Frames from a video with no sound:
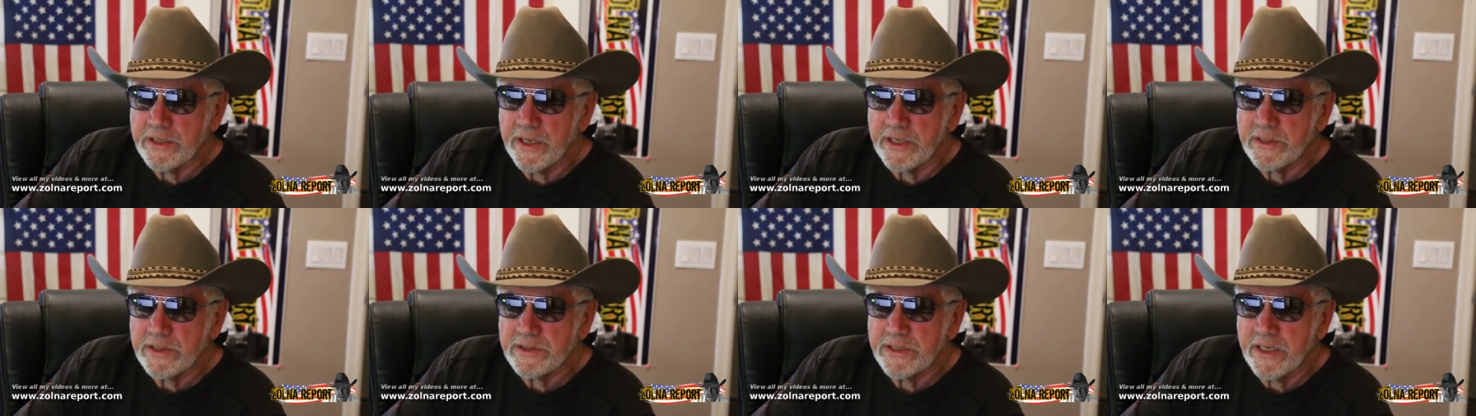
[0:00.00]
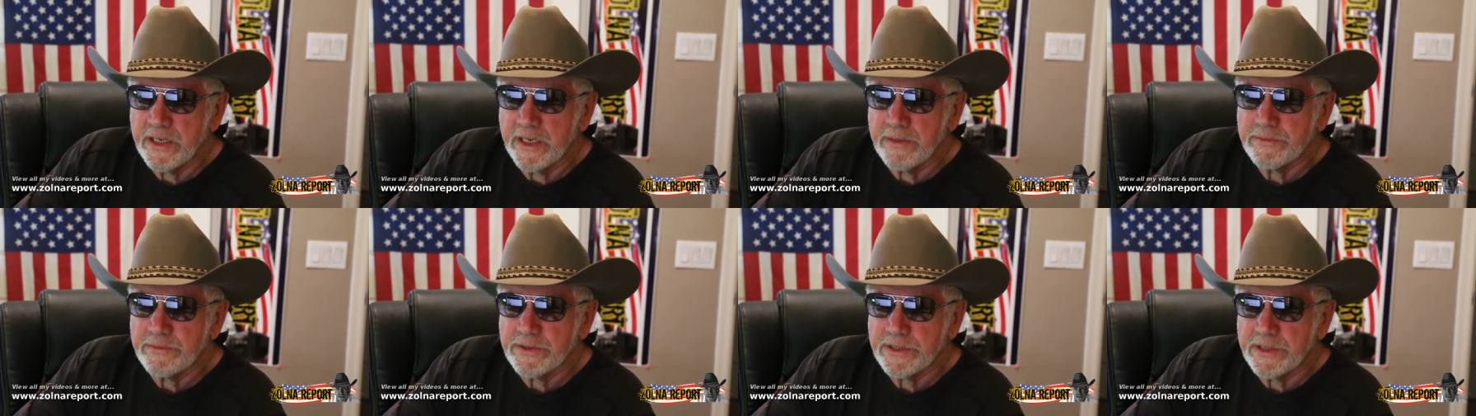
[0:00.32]

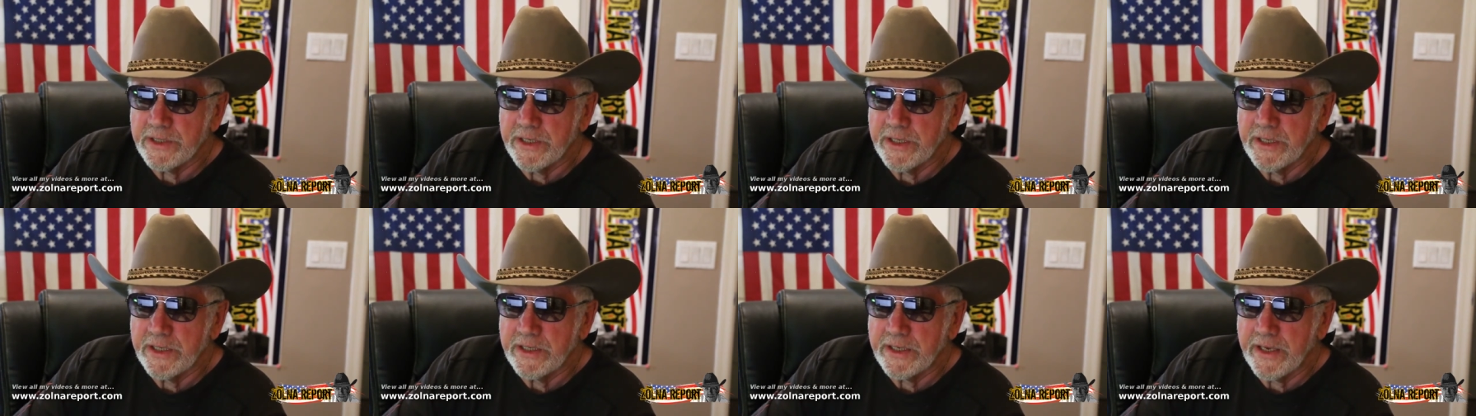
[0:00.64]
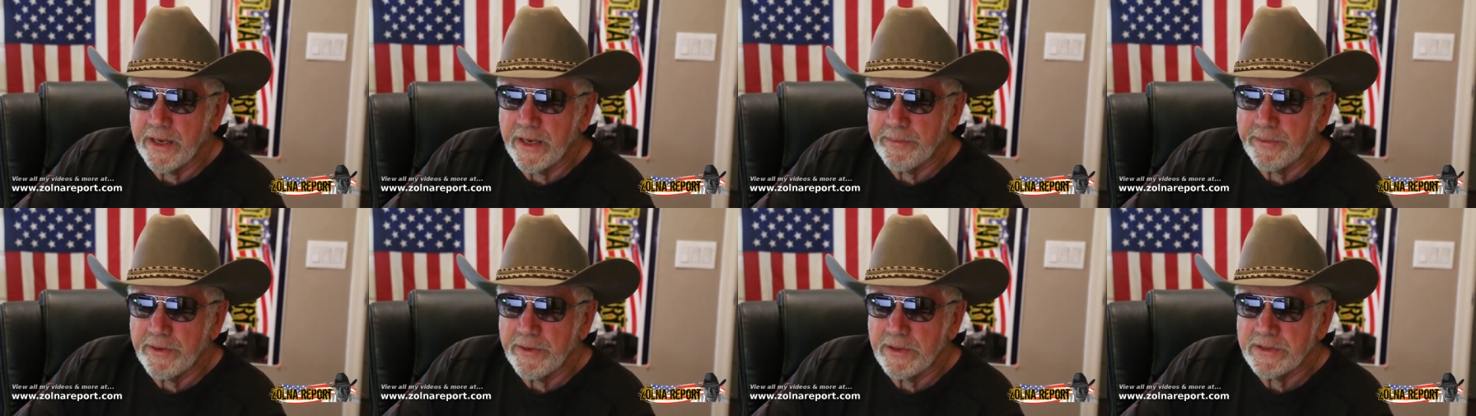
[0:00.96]
that's M-C,
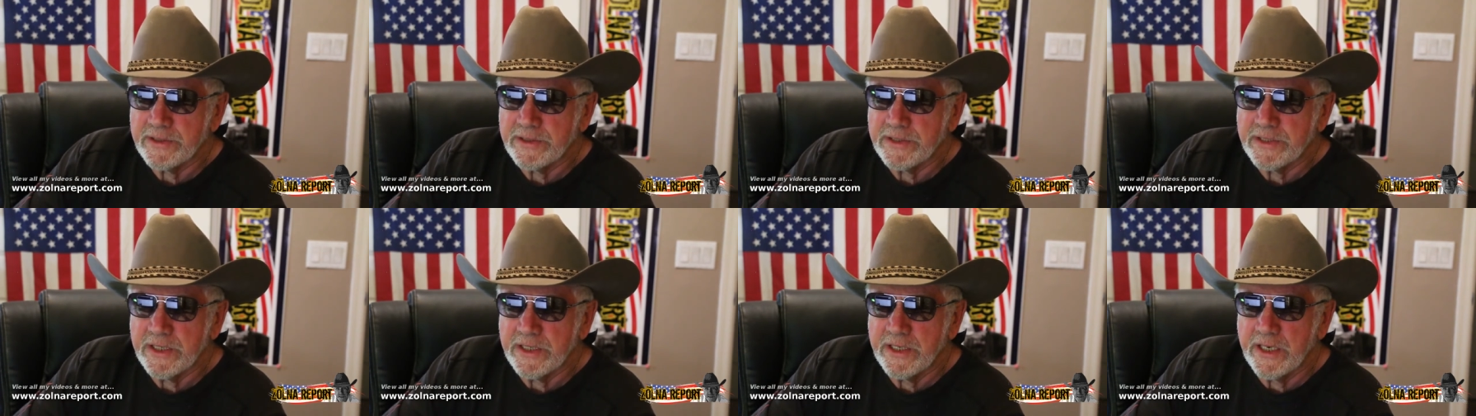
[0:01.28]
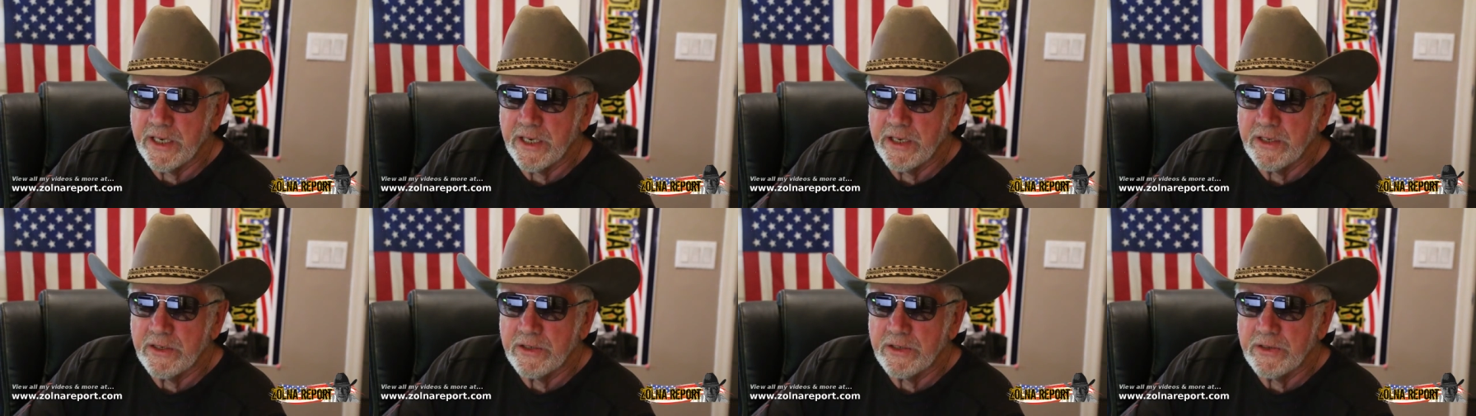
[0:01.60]
capital
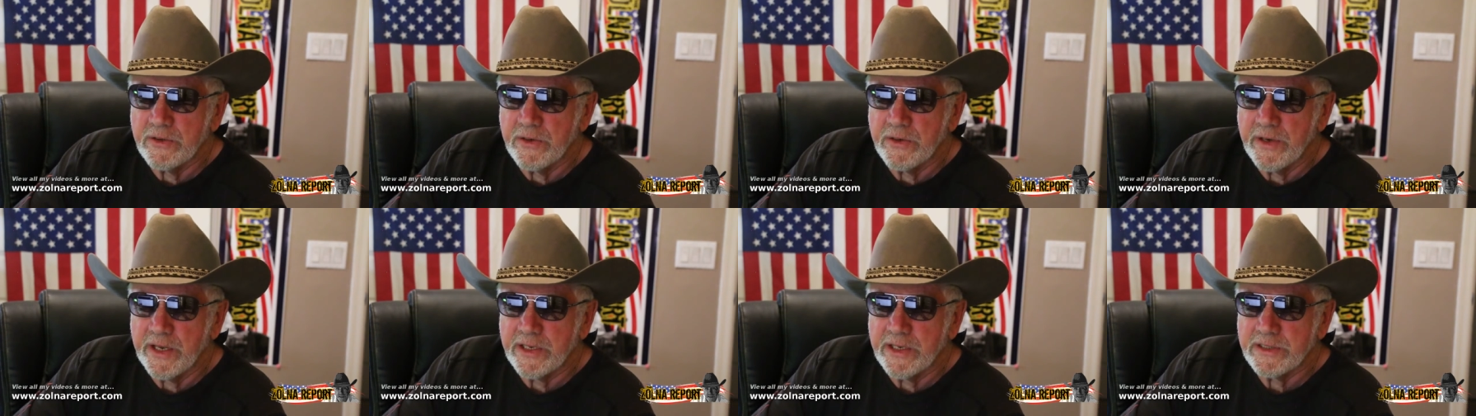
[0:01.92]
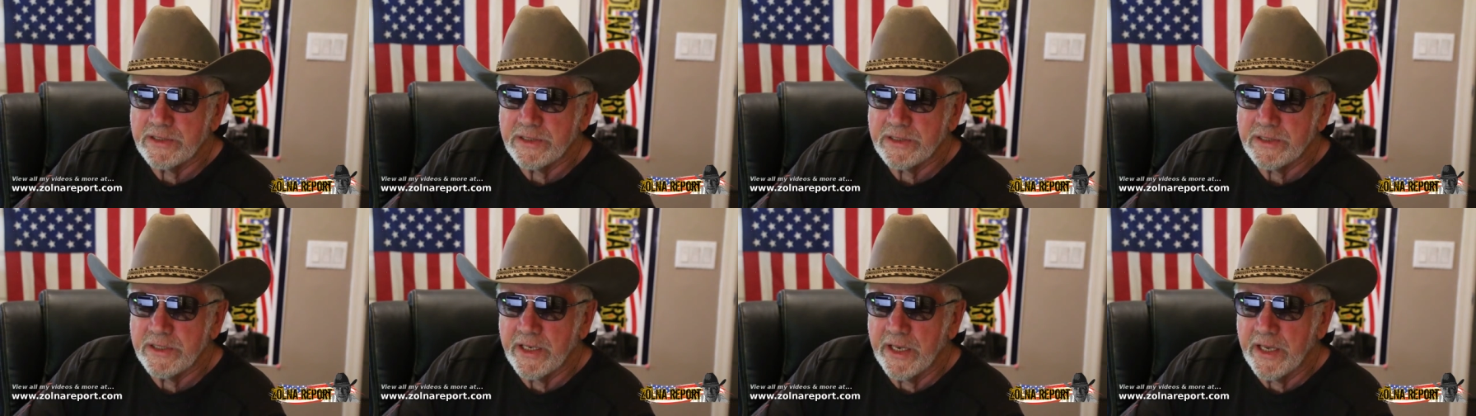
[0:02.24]

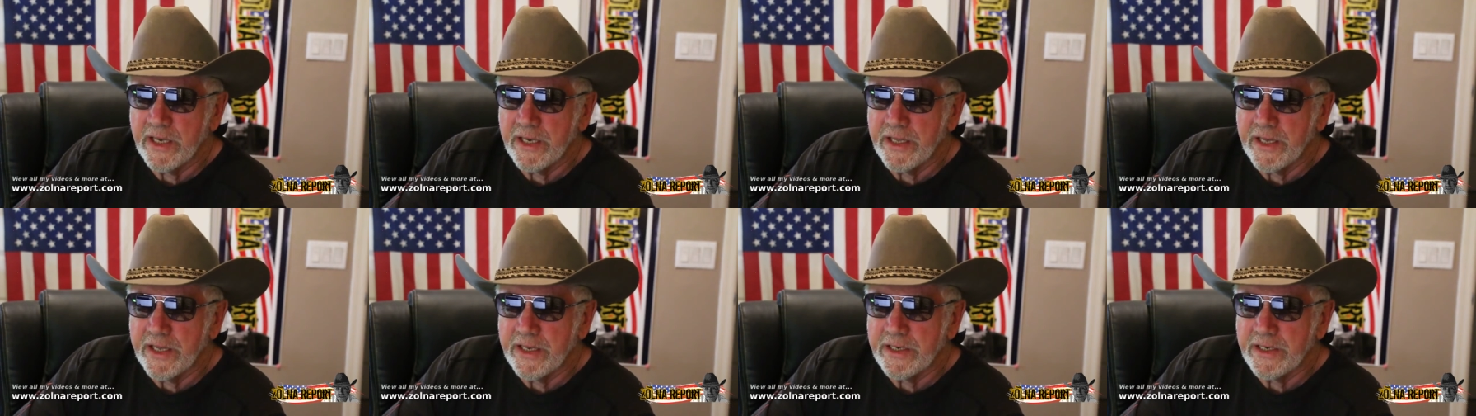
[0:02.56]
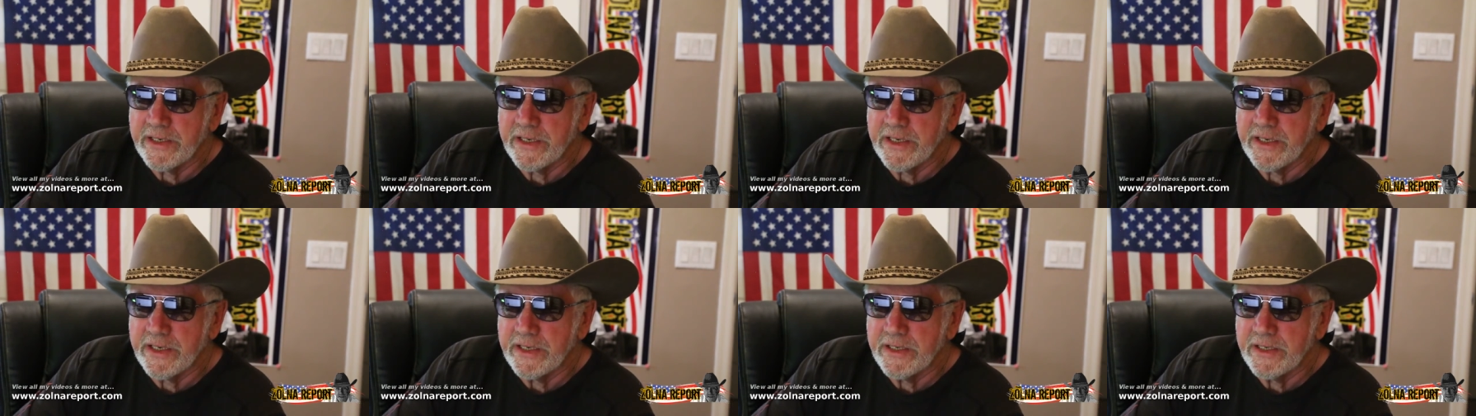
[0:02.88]

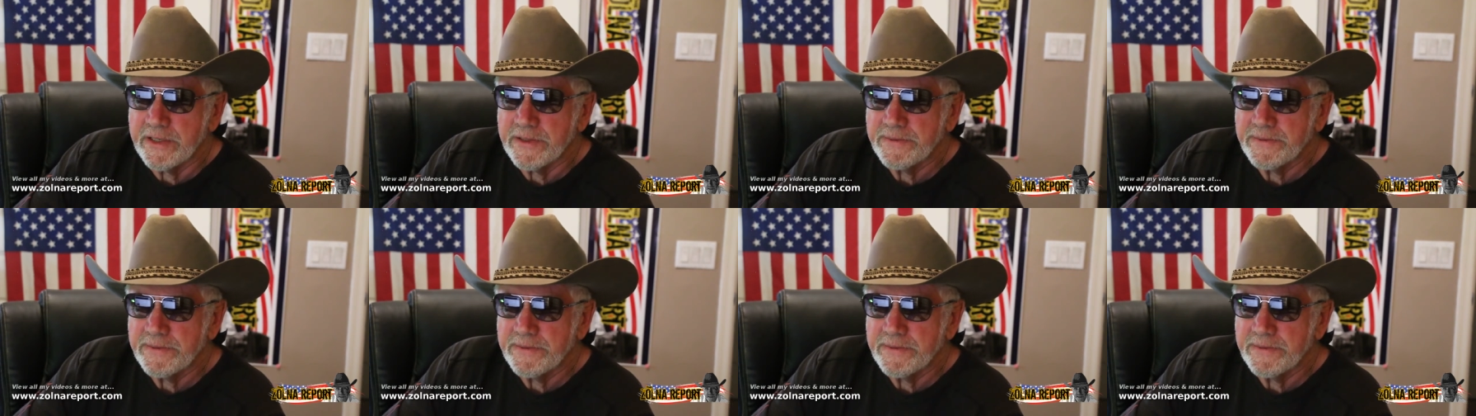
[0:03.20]
C-A-U-S-L-E-N-D.